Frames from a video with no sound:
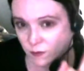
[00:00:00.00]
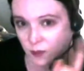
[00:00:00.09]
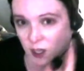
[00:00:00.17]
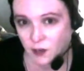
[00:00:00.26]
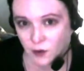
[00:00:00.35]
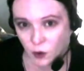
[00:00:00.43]

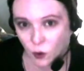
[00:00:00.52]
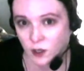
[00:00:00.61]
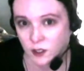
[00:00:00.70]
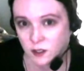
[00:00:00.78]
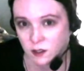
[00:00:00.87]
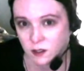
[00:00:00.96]
And, of
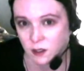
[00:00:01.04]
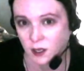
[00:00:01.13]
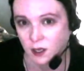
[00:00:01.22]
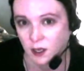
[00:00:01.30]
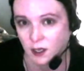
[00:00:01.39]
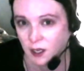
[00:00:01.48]
course,
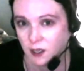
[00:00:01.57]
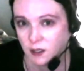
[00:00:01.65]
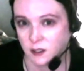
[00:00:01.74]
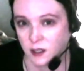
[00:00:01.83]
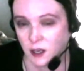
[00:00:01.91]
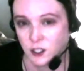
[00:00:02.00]
again,
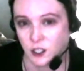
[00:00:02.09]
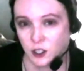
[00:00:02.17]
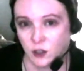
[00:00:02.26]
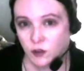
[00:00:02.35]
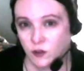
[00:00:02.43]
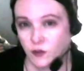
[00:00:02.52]
stay
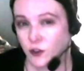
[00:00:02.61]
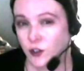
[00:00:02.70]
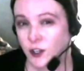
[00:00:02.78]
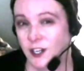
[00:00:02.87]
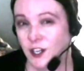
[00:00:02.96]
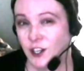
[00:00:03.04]
tuned
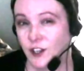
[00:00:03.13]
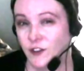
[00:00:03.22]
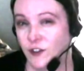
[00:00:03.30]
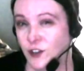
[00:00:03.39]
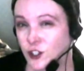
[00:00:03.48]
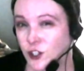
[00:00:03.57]
for any
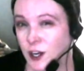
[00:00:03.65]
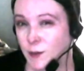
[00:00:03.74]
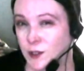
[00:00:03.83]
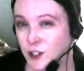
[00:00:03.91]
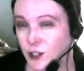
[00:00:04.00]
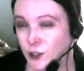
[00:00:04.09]
future
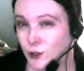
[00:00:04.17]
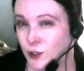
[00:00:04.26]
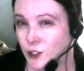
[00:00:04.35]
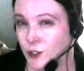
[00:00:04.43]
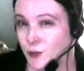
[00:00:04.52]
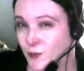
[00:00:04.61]
episodes.